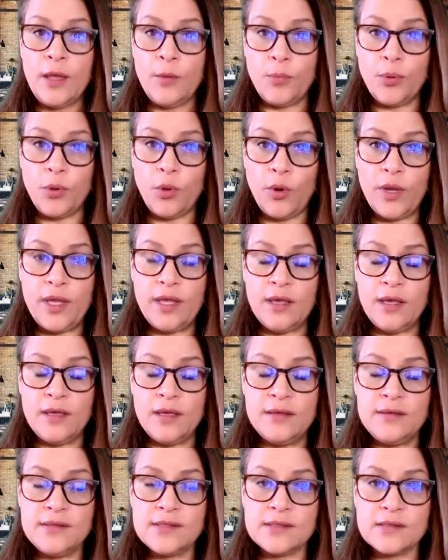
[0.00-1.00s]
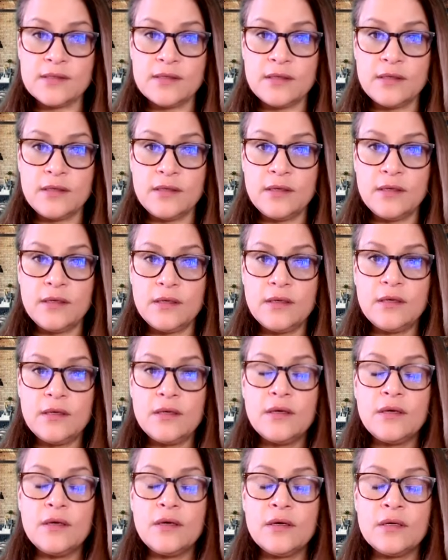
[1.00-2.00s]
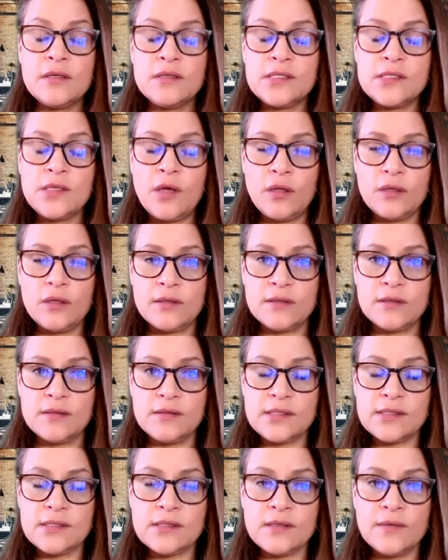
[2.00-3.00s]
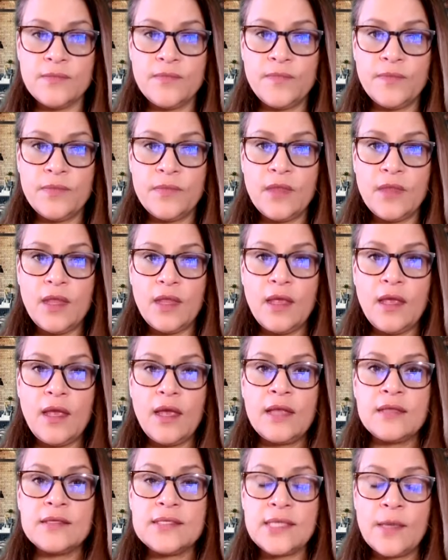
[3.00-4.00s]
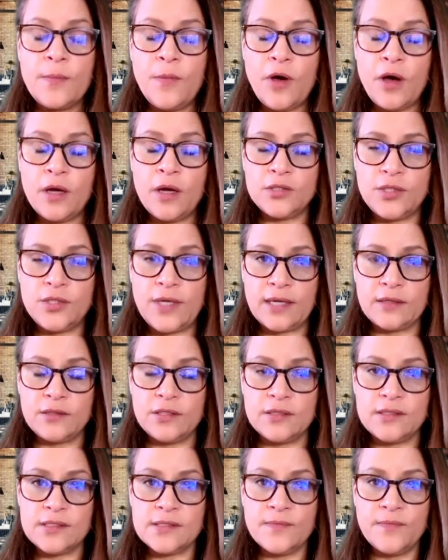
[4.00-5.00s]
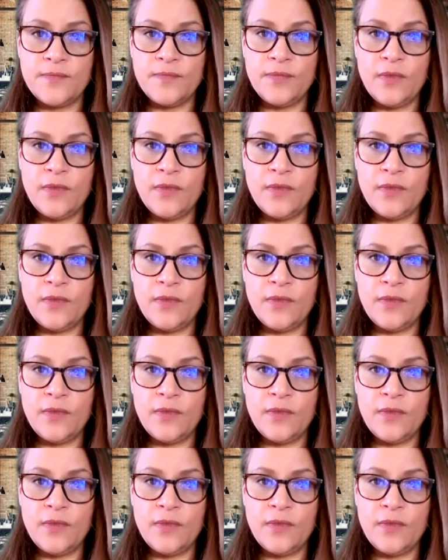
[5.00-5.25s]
employees, consultants, and subcontractors.